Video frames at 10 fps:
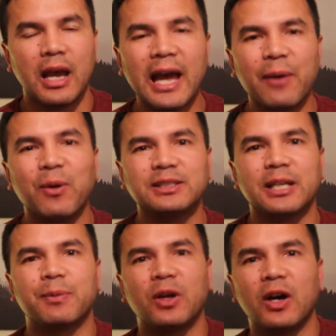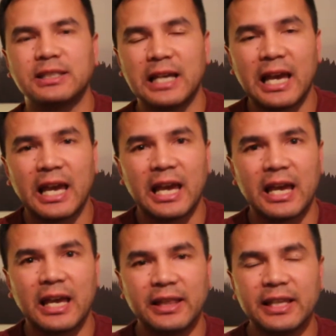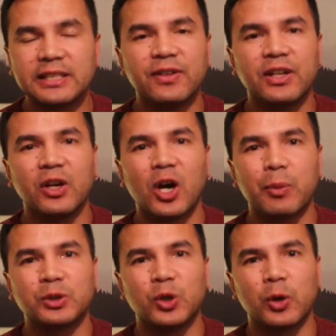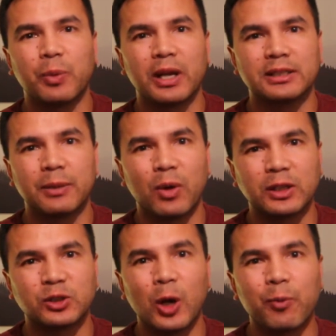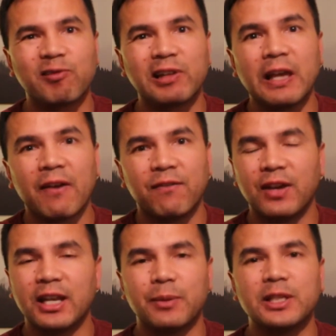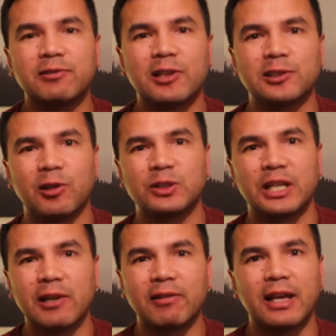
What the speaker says: Hey, what's up guys? In this video, I'll be talking about some of my top 3 Vietnamese restaurants here in